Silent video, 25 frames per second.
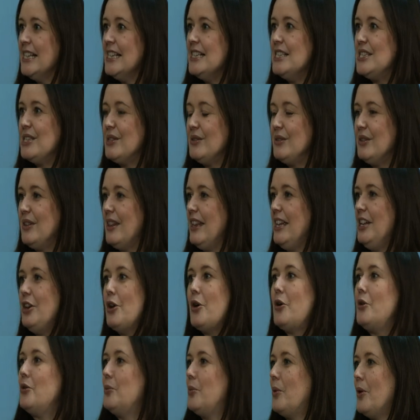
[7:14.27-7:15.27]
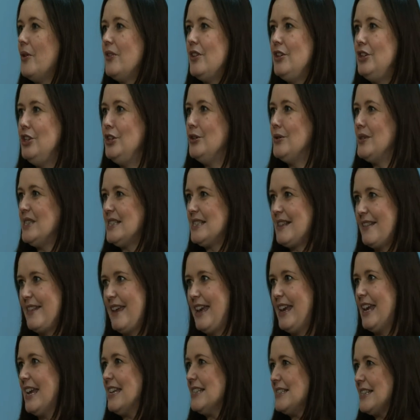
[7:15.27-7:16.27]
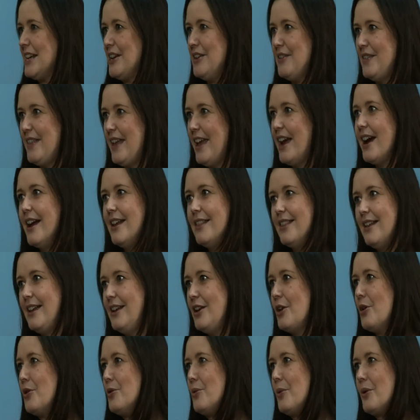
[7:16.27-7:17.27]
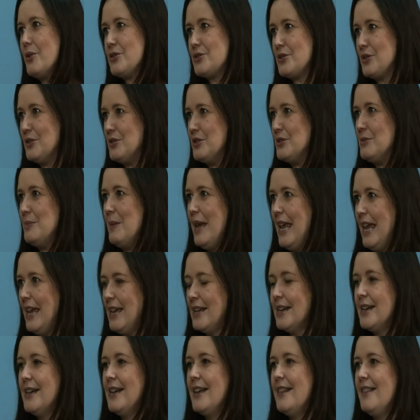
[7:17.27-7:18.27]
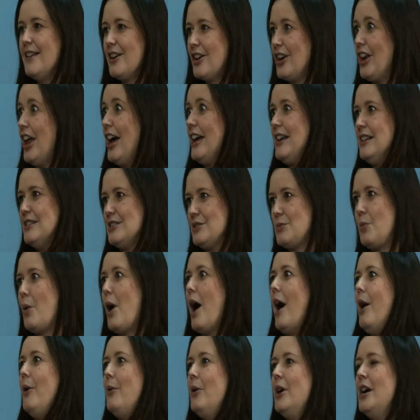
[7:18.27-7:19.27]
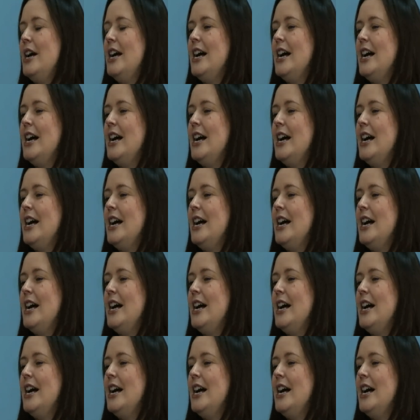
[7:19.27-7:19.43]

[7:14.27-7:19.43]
so they know what the newest thing is out there, they know what's going to make their clients wow.